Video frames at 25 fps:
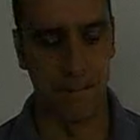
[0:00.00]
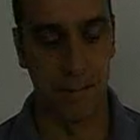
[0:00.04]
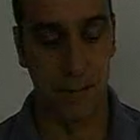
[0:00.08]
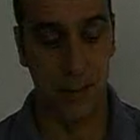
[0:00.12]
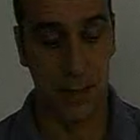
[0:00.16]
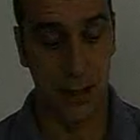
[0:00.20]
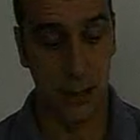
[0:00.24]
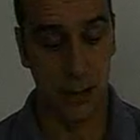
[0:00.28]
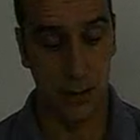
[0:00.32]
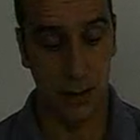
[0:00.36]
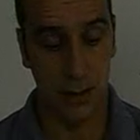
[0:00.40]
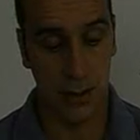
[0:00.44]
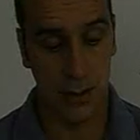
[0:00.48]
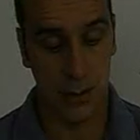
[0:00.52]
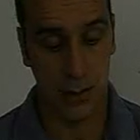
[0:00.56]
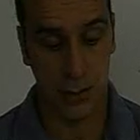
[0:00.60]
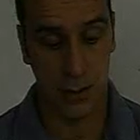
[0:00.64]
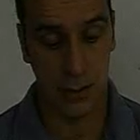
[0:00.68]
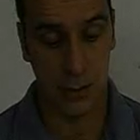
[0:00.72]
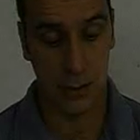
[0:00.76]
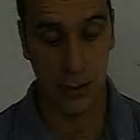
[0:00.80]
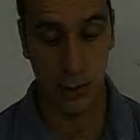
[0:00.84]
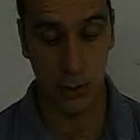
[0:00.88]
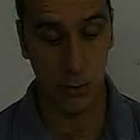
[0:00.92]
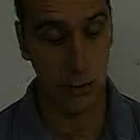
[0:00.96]
So
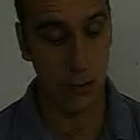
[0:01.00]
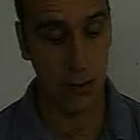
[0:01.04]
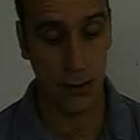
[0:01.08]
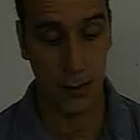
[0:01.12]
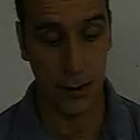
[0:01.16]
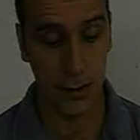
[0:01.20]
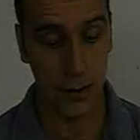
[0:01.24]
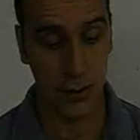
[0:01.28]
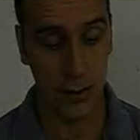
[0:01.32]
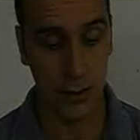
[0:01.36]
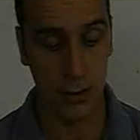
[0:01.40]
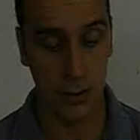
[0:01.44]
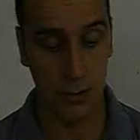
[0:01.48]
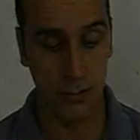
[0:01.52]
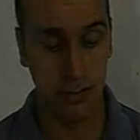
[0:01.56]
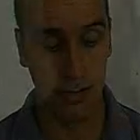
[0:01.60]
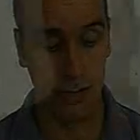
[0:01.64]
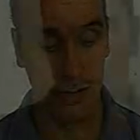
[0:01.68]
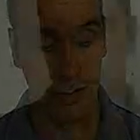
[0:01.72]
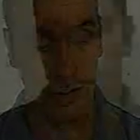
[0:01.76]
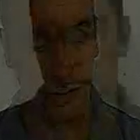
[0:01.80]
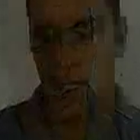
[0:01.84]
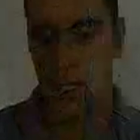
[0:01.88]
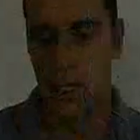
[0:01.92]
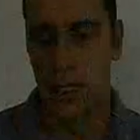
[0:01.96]
that's what we should do.
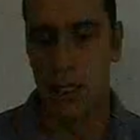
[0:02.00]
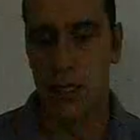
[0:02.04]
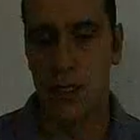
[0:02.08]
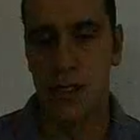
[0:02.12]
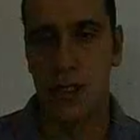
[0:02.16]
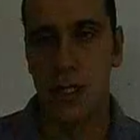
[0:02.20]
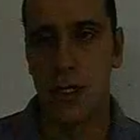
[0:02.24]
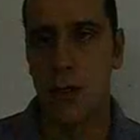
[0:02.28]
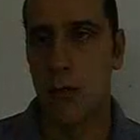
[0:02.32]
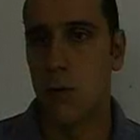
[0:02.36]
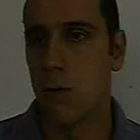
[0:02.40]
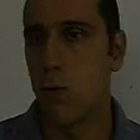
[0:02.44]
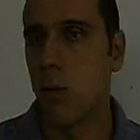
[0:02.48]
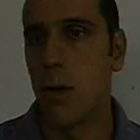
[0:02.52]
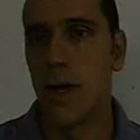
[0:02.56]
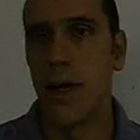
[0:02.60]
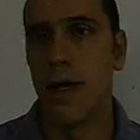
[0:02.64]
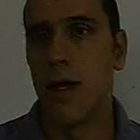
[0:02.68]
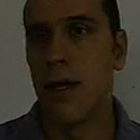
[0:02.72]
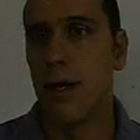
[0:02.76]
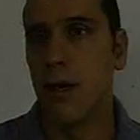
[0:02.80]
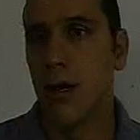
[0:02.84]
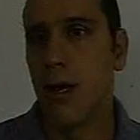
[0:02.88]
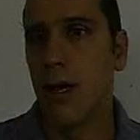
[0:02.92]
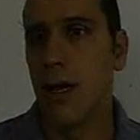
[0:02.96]
It is a long
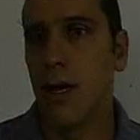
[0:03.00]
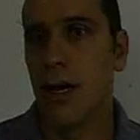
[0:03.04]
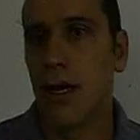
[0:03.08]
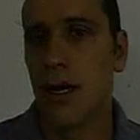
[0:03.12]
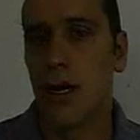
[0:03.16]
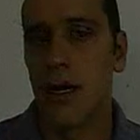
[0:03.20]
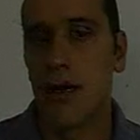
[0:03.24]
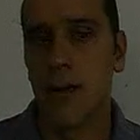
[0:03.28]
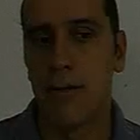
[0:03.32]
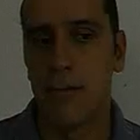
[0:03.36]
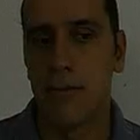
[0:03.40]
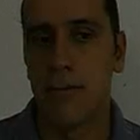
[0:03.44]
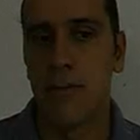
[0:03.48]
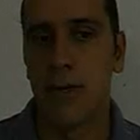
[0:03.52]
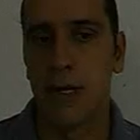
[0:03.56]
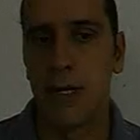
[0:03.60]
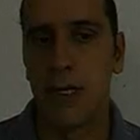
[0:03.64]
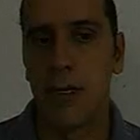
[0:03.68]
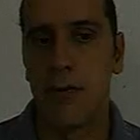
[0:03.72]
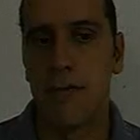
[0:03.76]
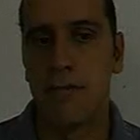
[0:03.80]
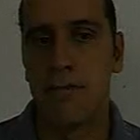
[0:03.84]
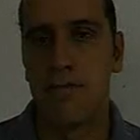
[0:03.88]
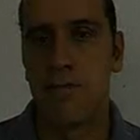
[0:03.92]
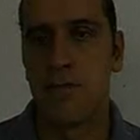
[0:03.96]
way, but
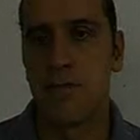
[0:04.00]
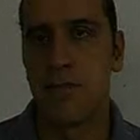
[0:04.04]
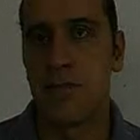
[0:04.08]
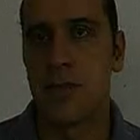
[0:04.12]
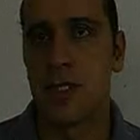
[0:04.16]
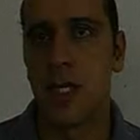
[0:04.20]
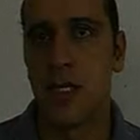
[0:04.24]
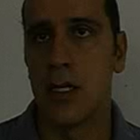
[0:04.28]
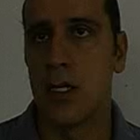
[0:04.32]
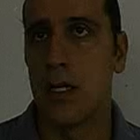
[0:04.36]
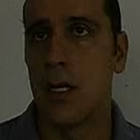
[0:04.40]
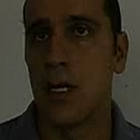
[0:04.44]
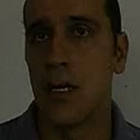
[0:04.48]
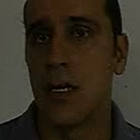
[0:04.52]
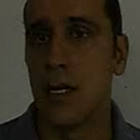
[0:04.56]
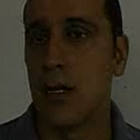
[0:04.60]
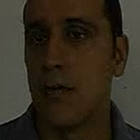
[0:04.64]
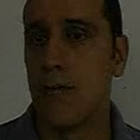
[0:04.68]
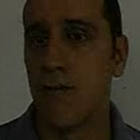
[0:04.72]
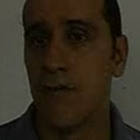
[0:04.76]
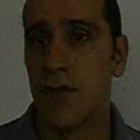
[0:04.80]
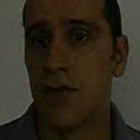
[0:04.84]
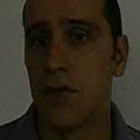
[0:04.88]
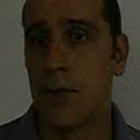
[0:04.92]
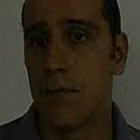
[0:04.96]

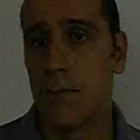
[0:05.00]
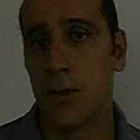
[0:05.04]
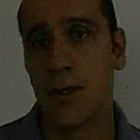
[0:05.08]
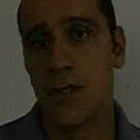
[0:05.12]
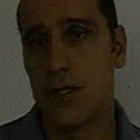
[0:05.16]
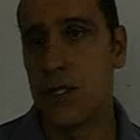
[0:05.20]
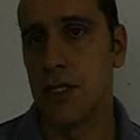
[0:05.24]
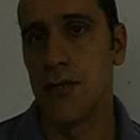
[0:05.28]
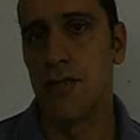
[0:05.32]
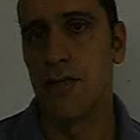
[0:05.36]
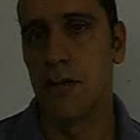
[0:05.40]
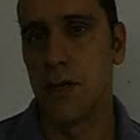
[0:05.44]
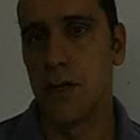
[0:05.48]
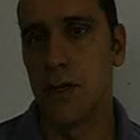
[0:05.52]
I'm very positive.